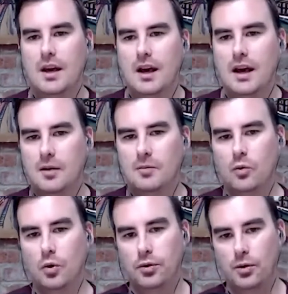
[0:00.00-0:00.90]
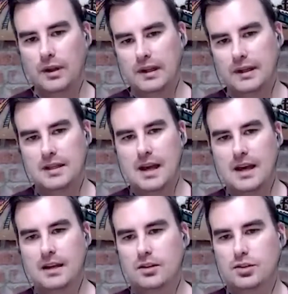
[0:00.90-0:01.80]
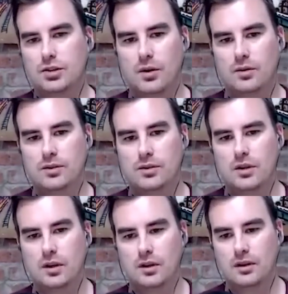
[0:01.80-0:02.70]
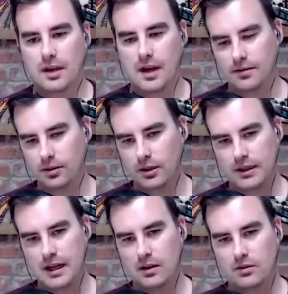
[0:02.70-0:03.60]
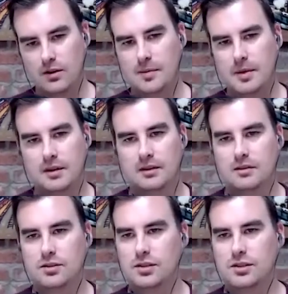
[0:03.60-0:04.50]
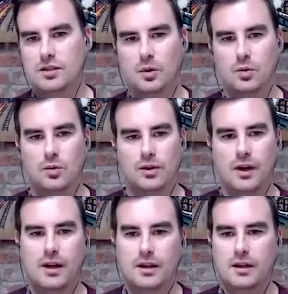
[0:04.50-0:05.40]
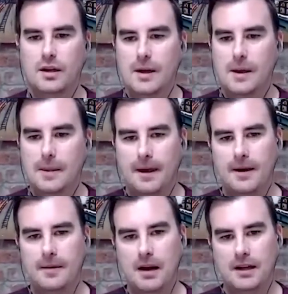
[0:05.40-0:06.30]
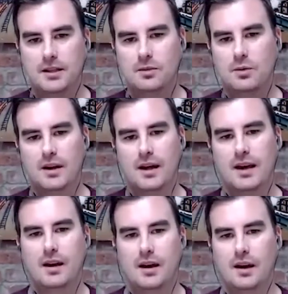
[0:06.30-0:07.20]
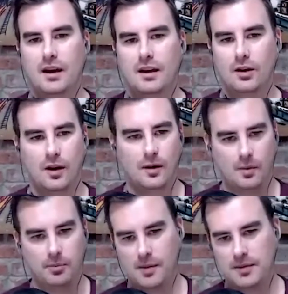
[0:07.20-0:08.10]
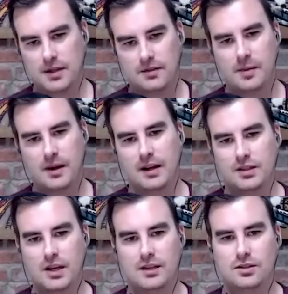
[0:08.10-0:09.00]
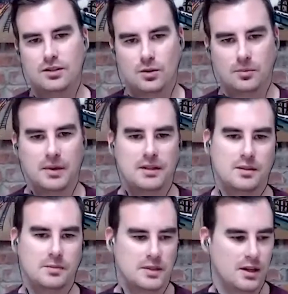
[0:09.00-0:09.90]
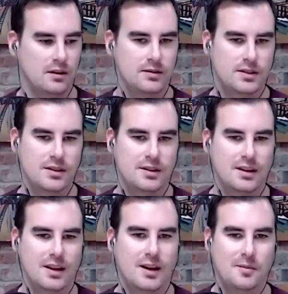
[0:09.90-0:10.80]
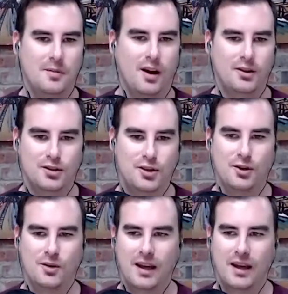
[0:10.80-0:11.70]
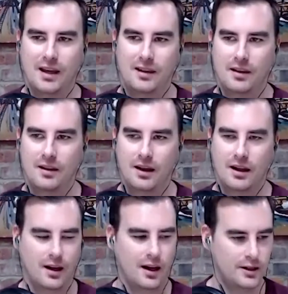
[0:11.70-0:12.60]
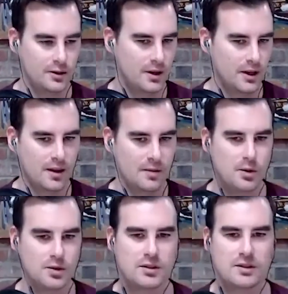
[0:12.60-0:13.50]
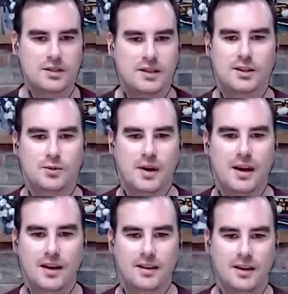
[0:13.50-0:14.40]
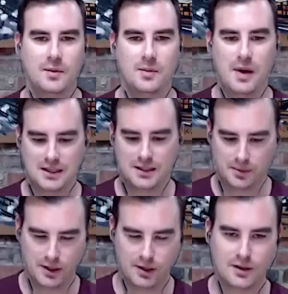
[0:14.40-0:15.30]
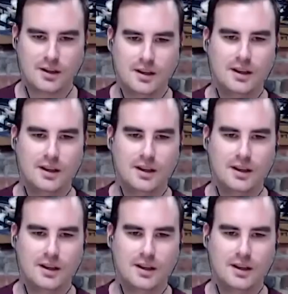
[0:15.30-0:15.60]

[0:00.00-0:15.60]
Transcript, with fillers: um, we'll throw a link to that in the show notes you can have a look now grab it just a simple google doc um, i did want to you know I, I, promise everybody a chance to sort of pitch themselves um, on the show and i I do it in the most sales way I think we possibly could.